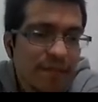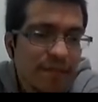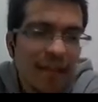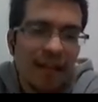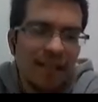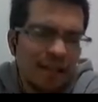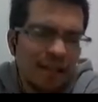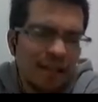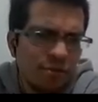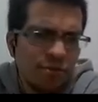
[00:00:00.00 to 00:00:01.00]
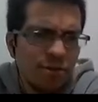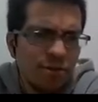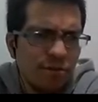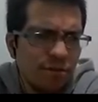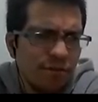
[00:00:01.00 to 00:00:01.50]
And I'm going to show
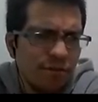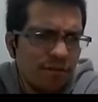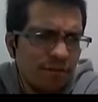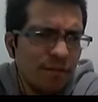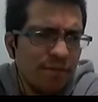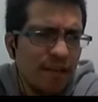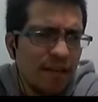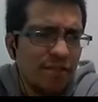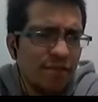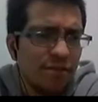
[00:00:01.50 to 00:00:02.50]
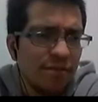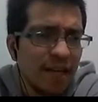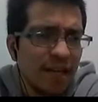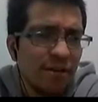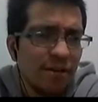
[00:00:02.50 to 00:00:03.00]
you the comparison of
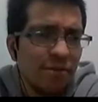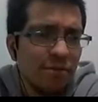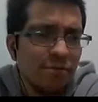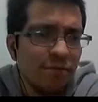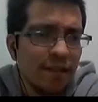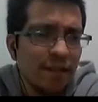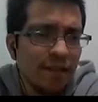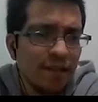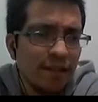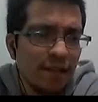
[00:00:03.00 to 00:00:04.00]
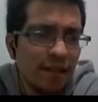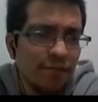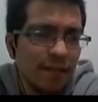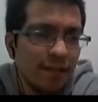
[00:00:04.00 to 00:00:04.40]
my code with that one.